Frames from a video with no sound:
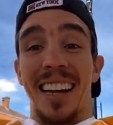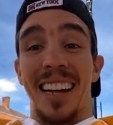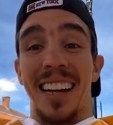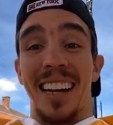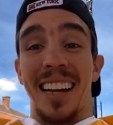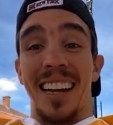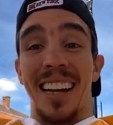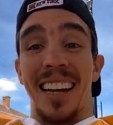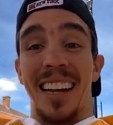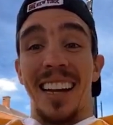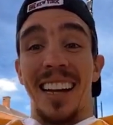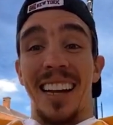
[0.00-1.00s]
got a bad
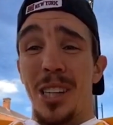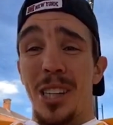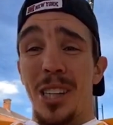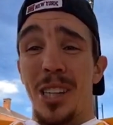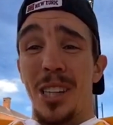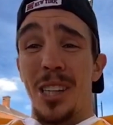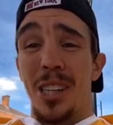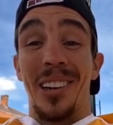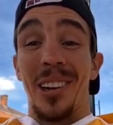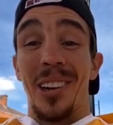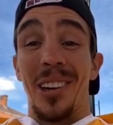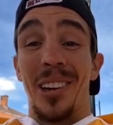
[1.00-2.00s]
decision in there, but I didn't
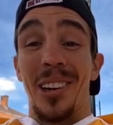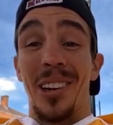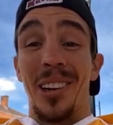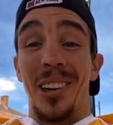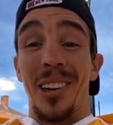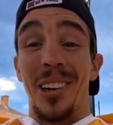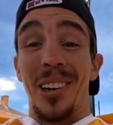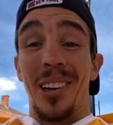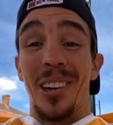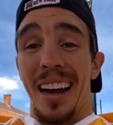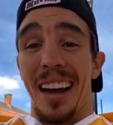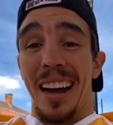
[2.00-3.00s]
care because I was just there
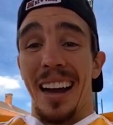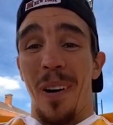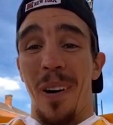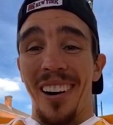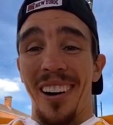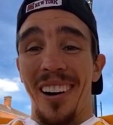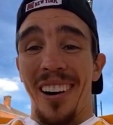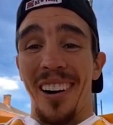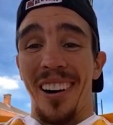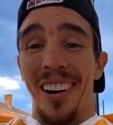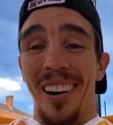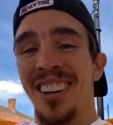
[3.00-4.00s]
to have a party and
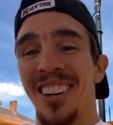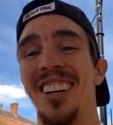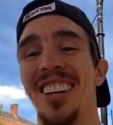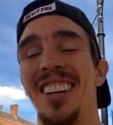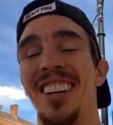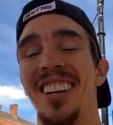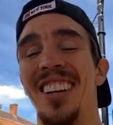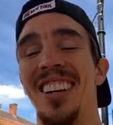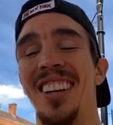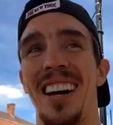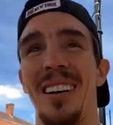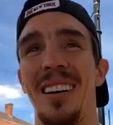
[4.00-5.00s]
get drunk.
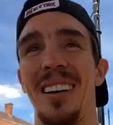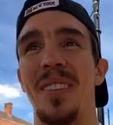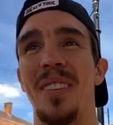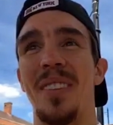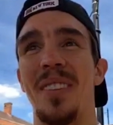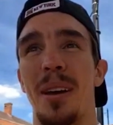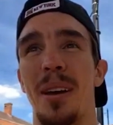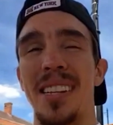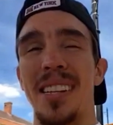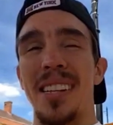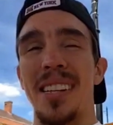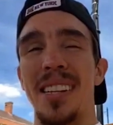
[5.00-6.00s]
But I
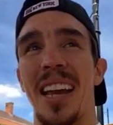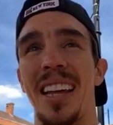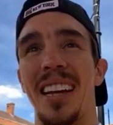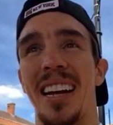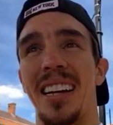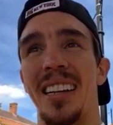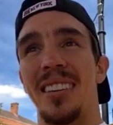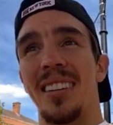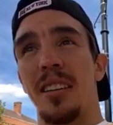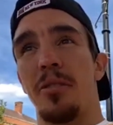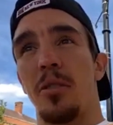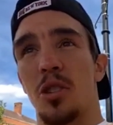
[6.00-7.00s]
seen him then, and
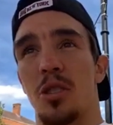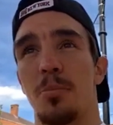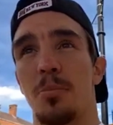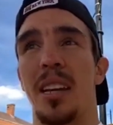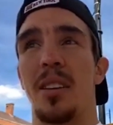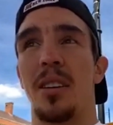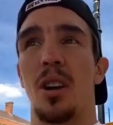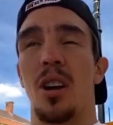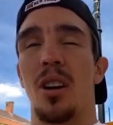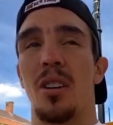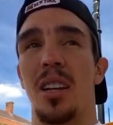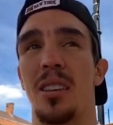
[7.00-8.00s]
he fought some kid
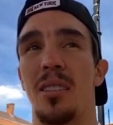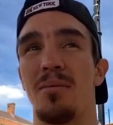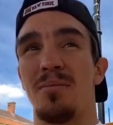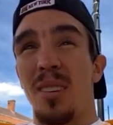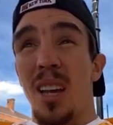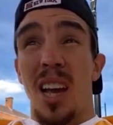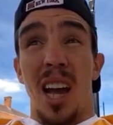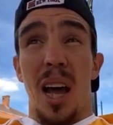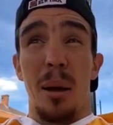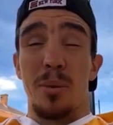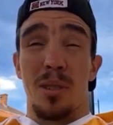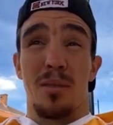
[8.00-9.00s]
there, and
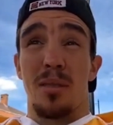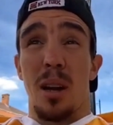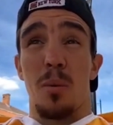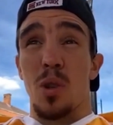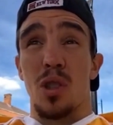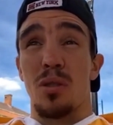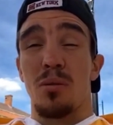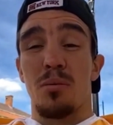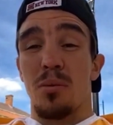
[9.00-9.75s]
I wasn't